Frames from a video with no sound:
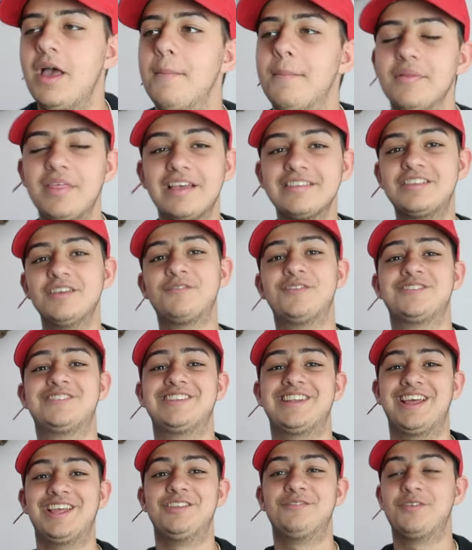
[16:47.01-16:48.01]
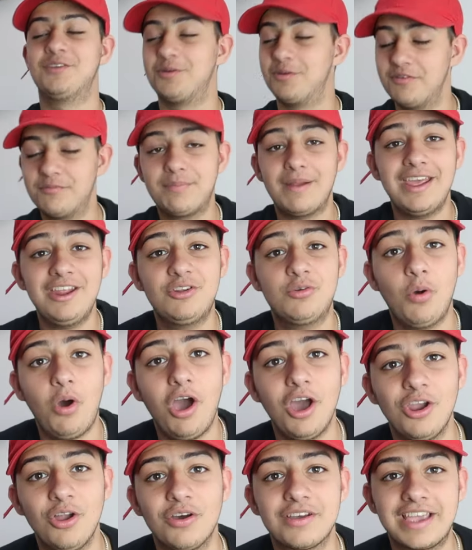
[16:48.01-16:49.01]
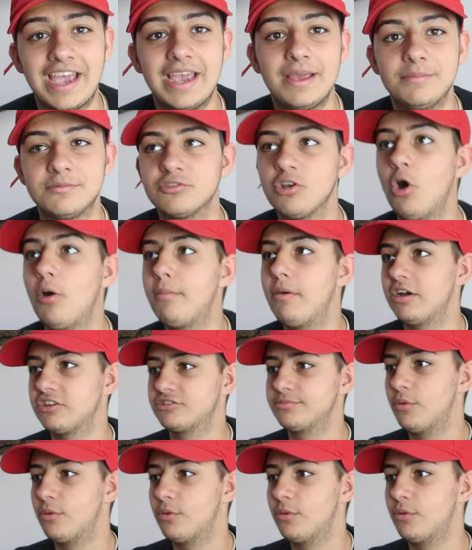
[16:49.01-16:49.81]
But that's it for today's video. We've played quite a lot of games on my